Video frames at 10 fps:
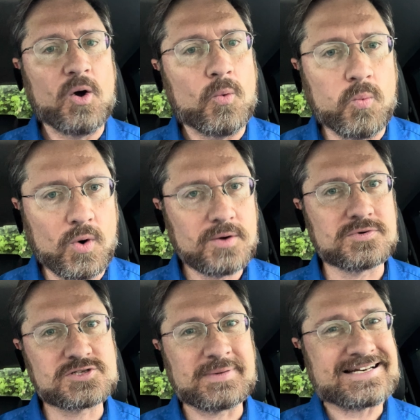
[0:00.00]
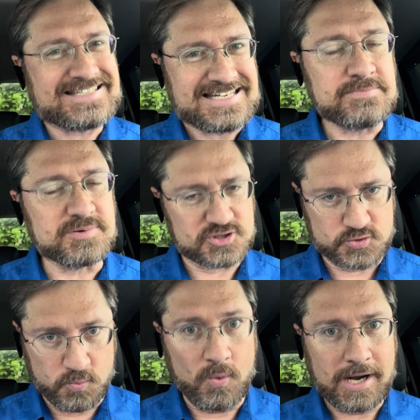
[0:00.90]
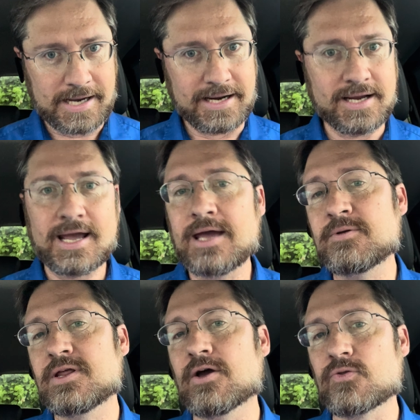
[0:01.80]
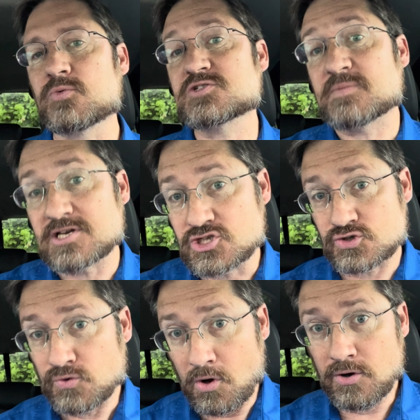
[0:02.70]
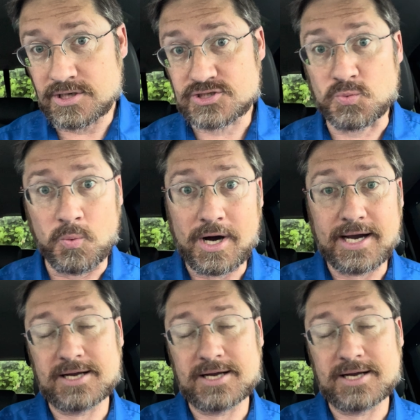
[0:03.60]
One was my deepest why, and the other was my strongest why.